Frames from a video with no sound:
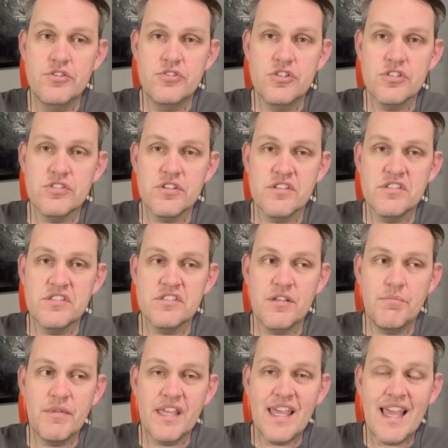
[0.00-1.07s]
just on
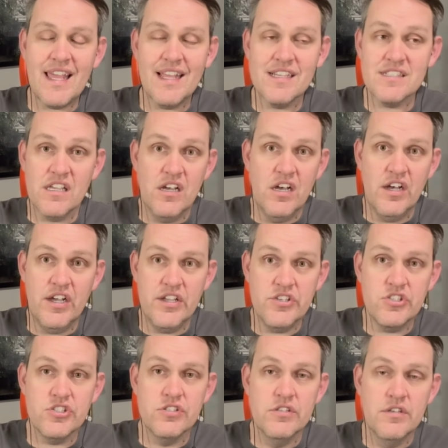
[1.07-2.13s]
some mechanic's
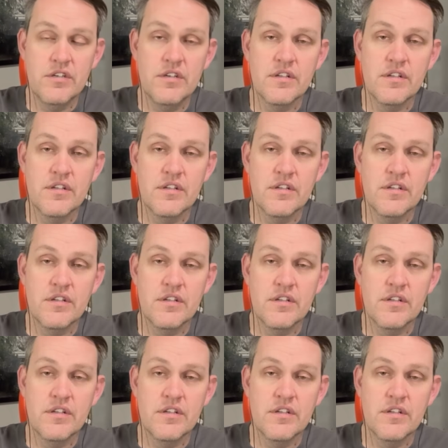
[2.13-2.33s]
hunch